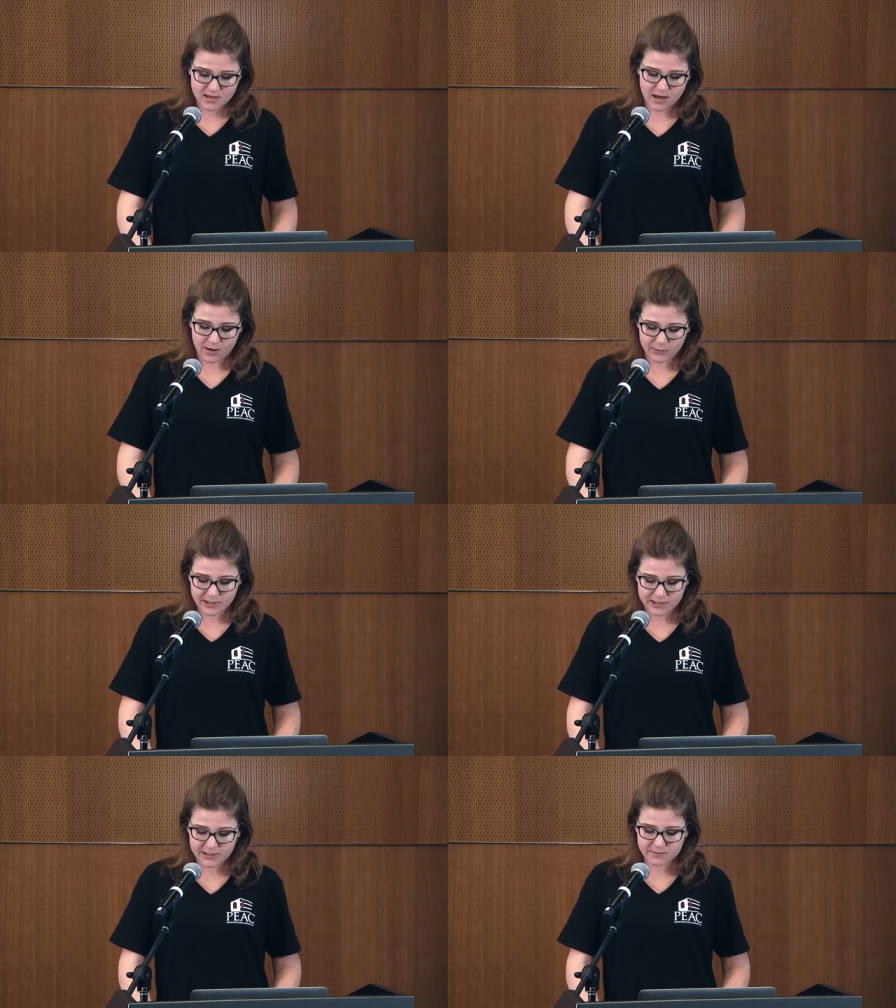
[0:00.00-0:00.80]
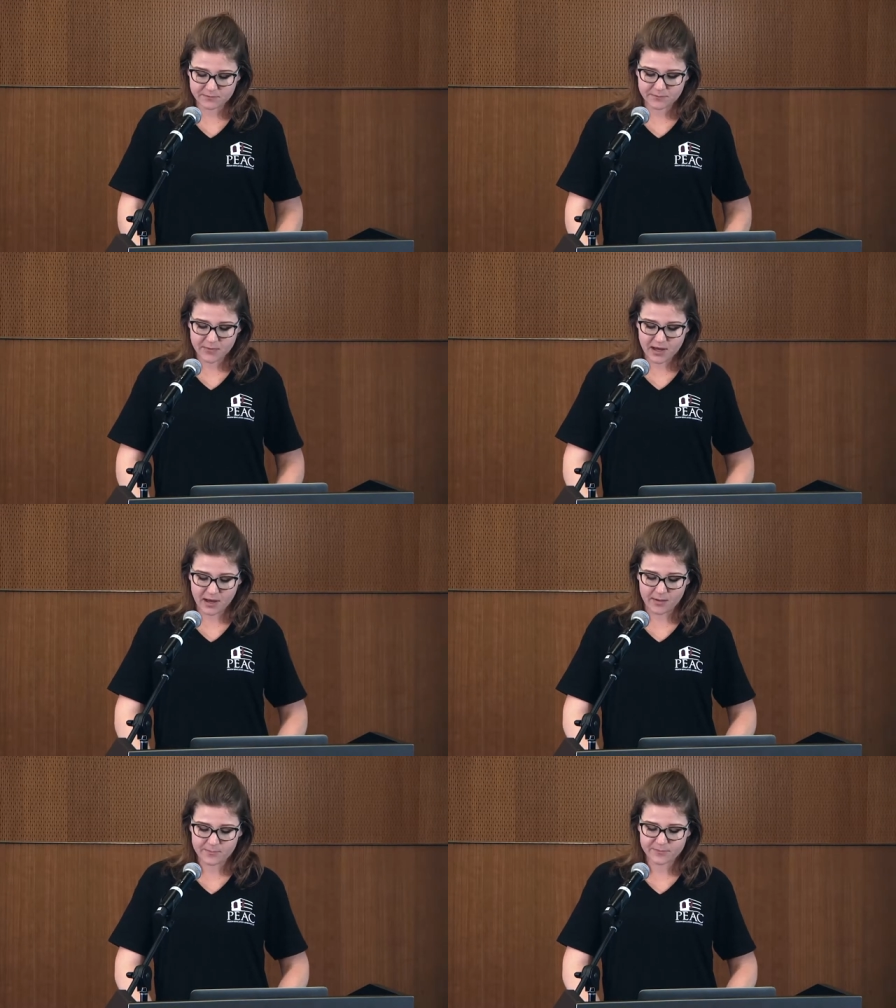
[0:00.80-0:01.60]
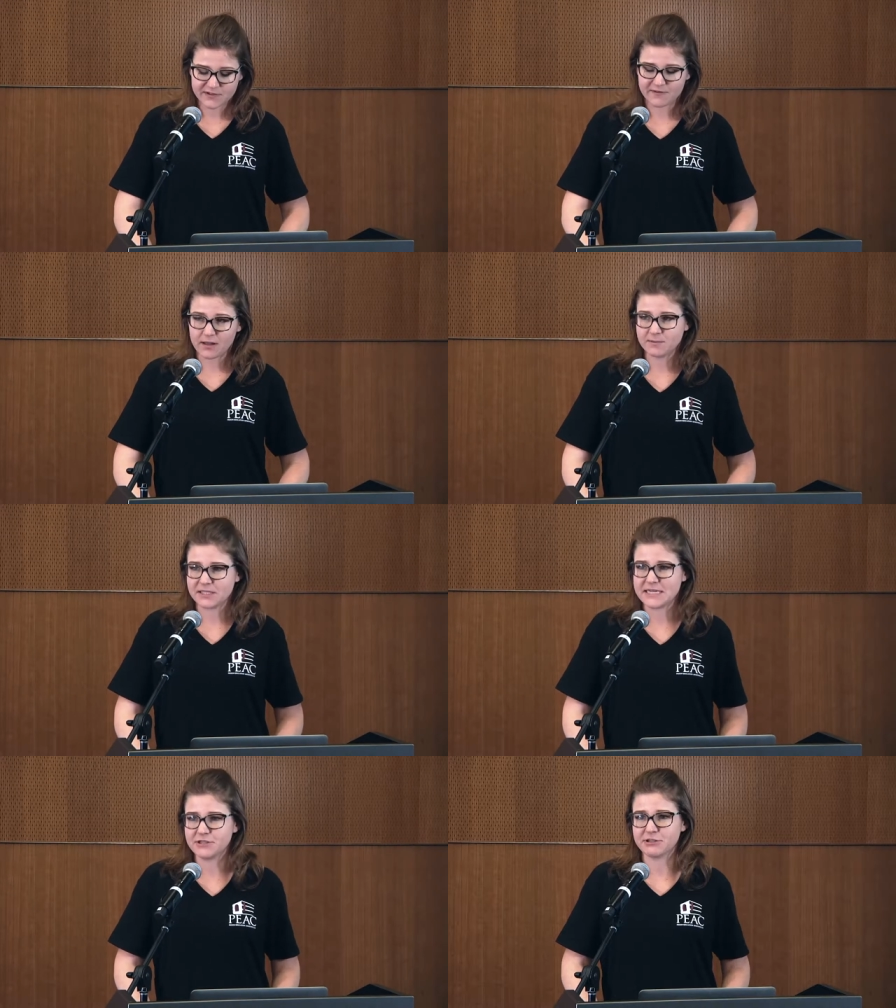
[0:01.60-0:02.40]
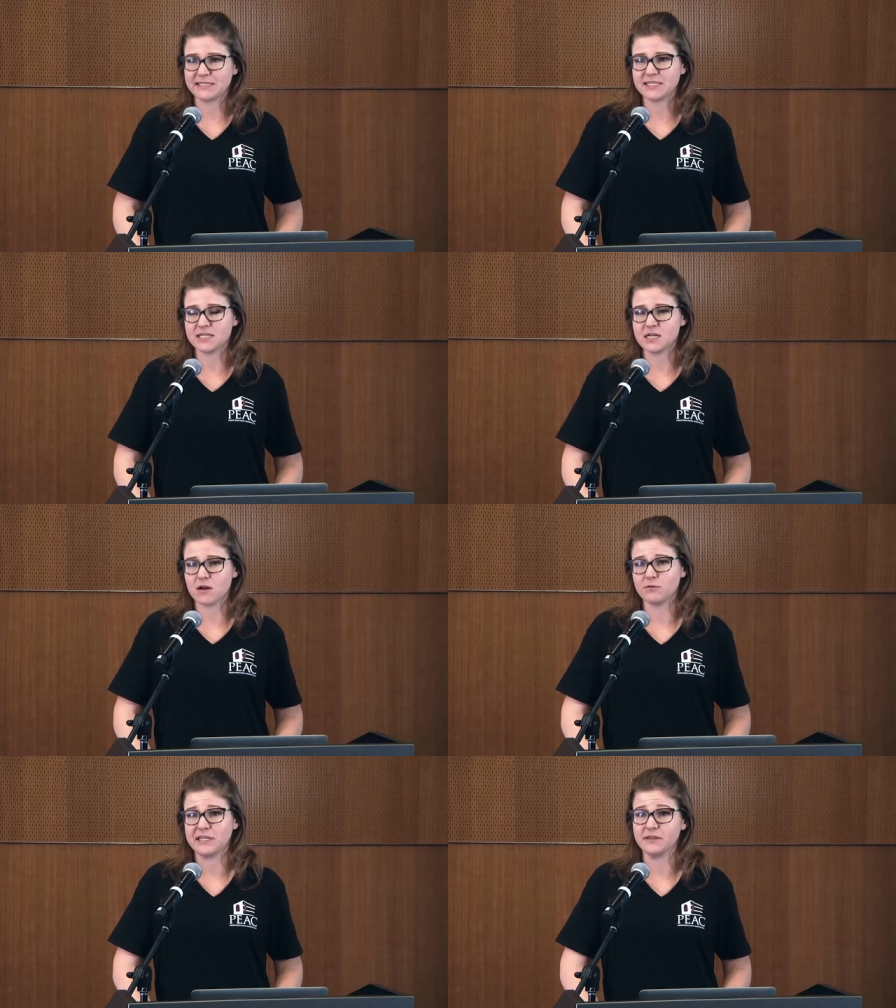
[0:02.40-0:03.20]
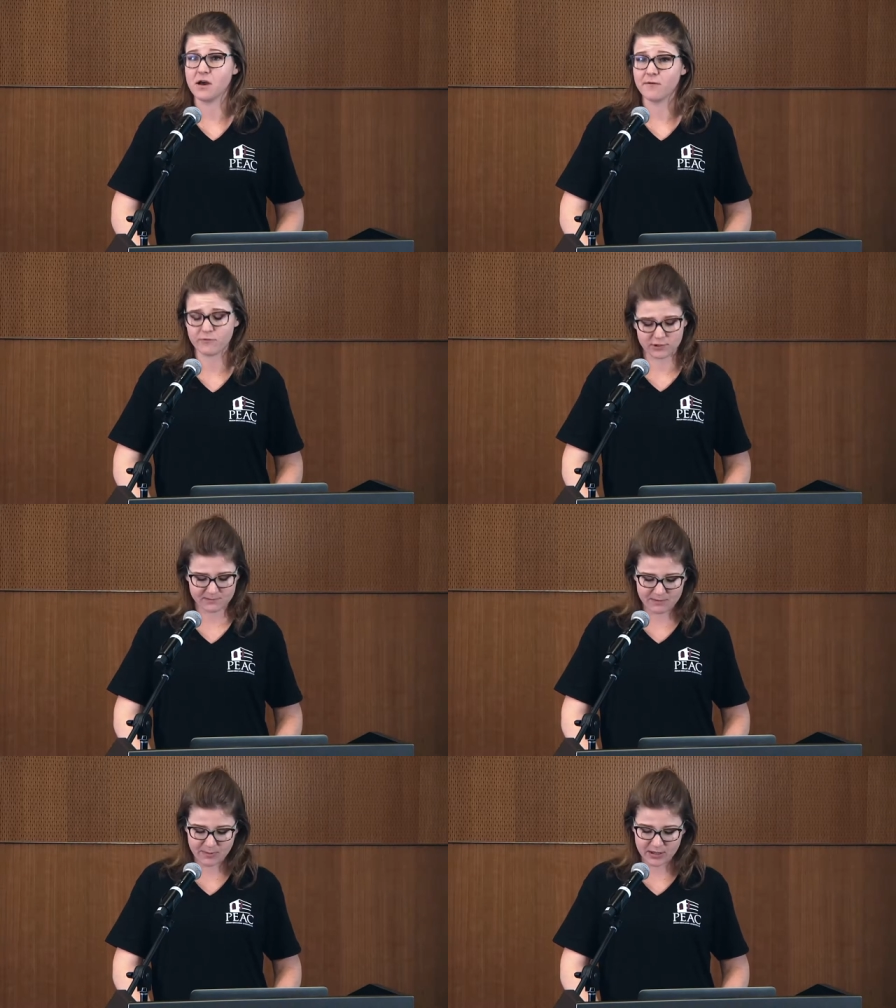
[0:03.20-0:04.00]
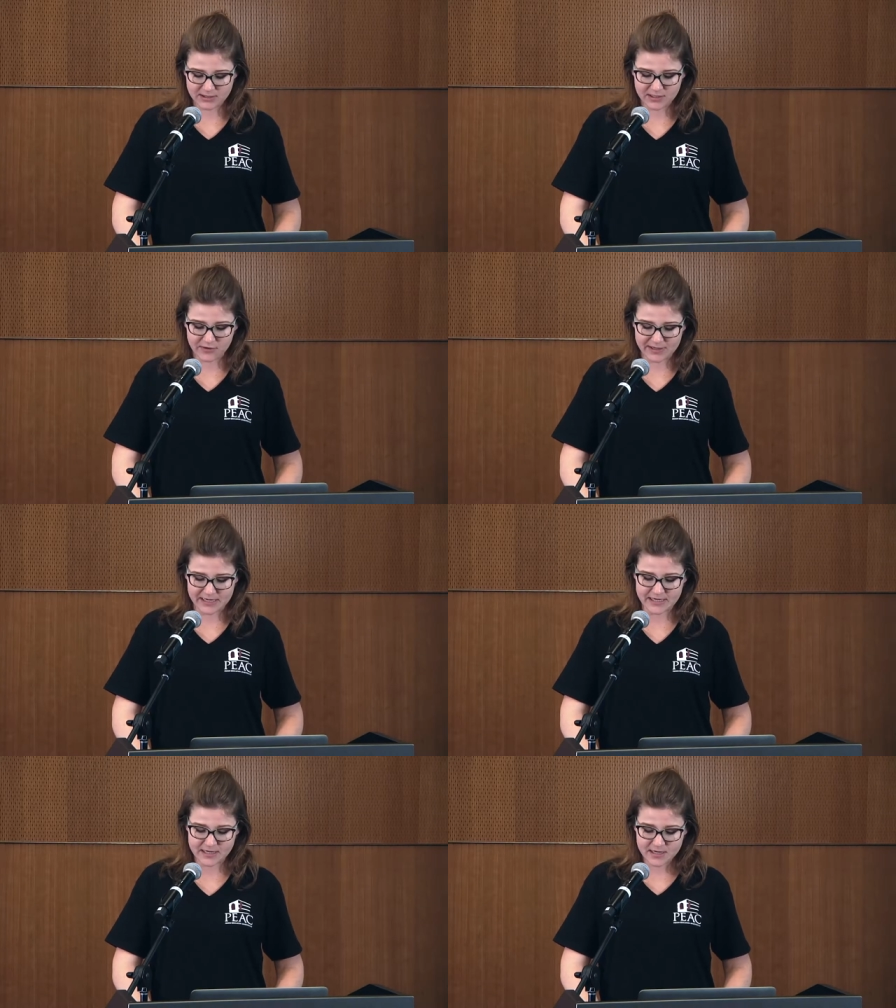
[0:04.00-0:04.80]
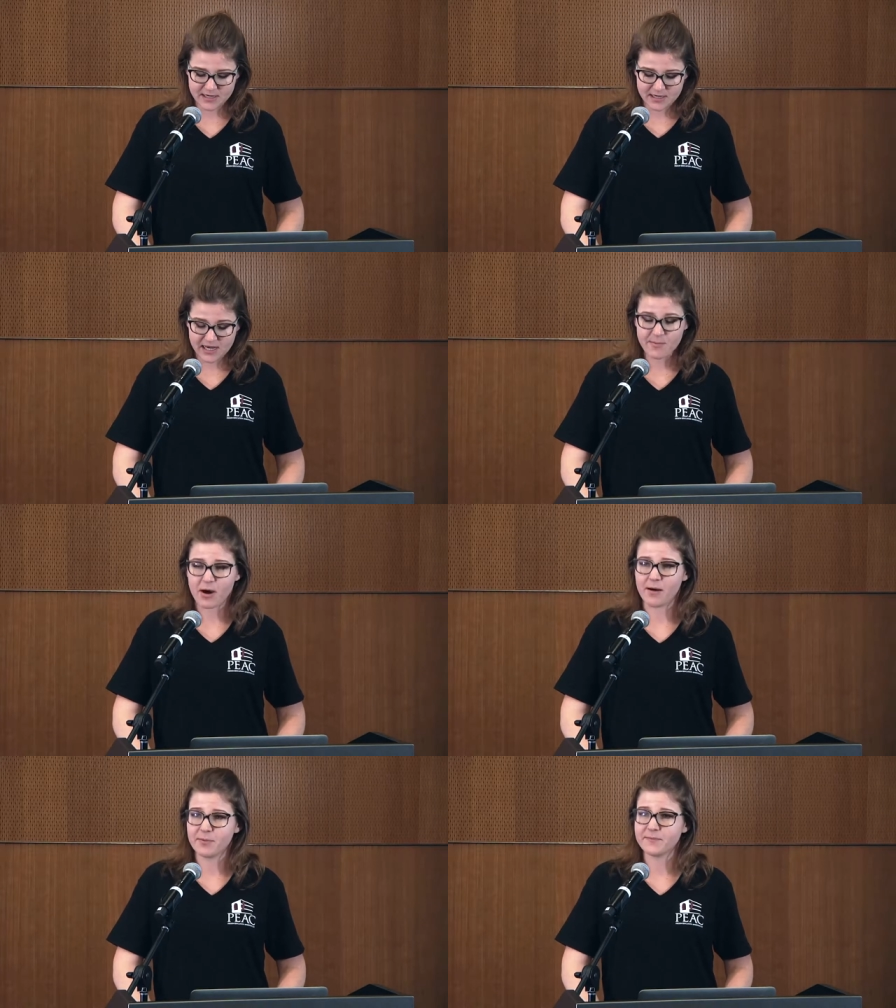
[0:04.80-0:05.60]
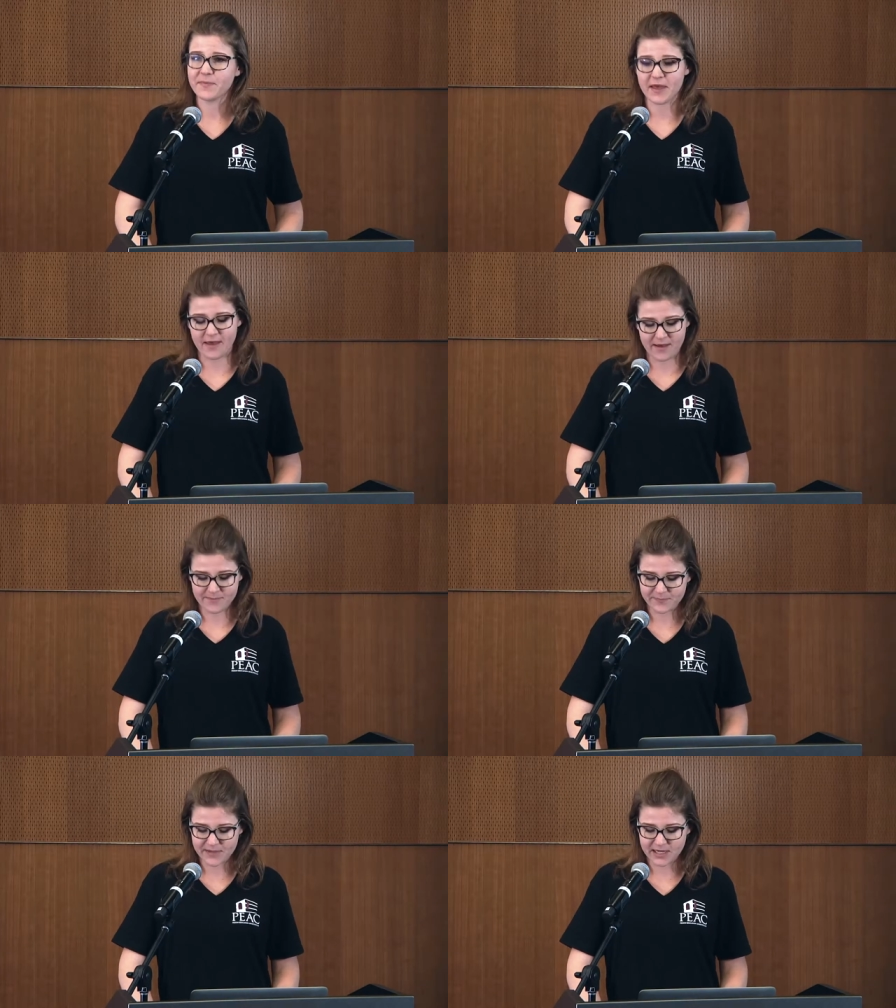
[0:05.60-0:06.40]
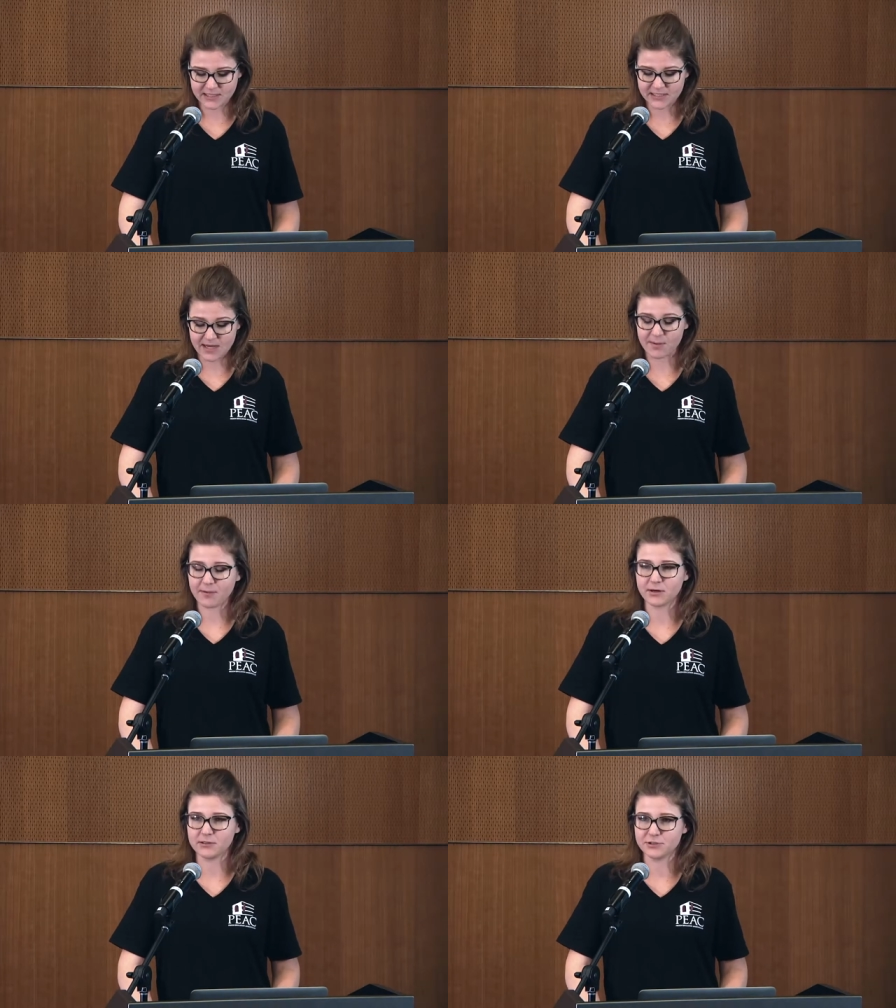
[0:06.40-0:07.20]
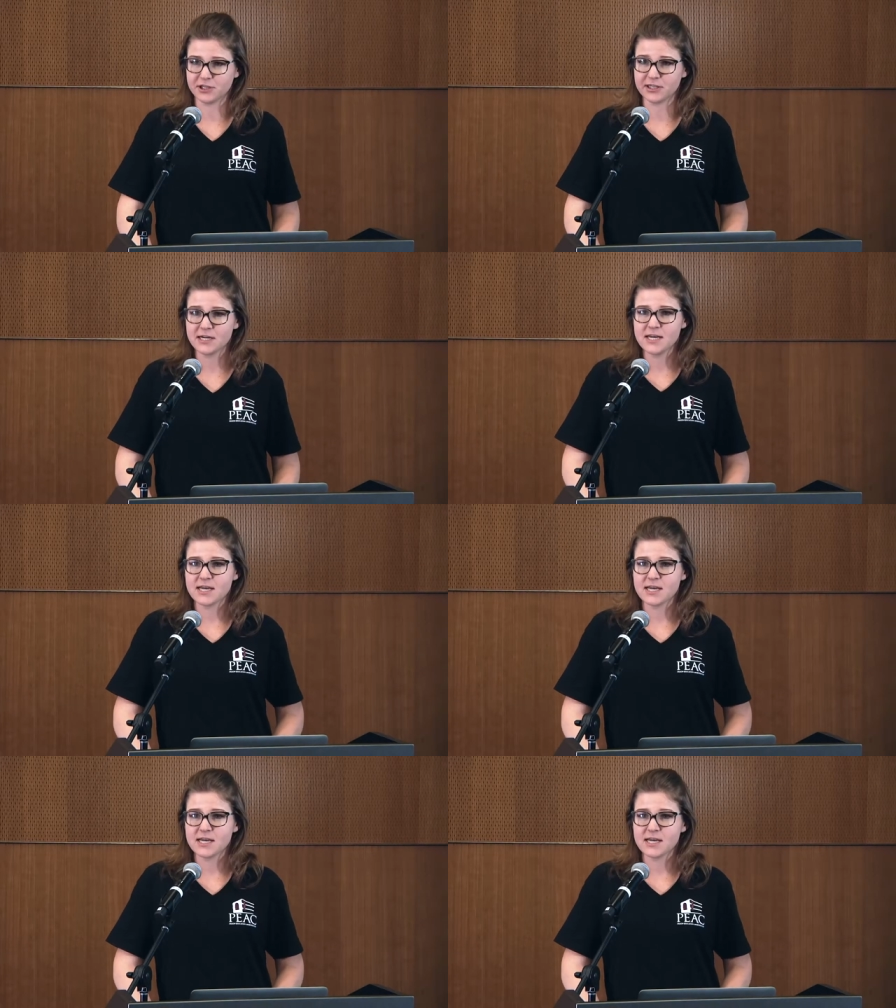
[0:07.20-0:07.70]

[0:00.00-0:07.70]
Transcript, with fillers: uh, where he um, developed an interest not only in law enforcement but also in hip hop um, and hip hop culture,